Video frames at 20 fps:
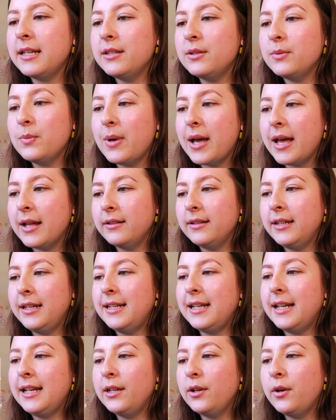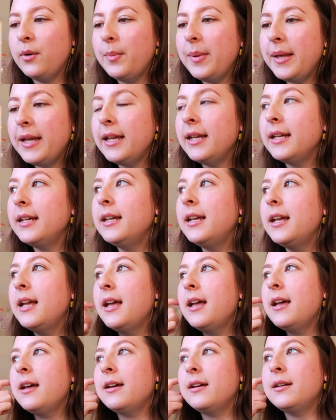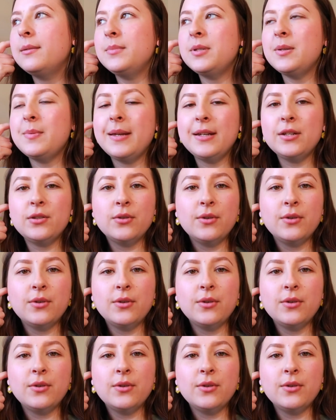as well in a little bit, to make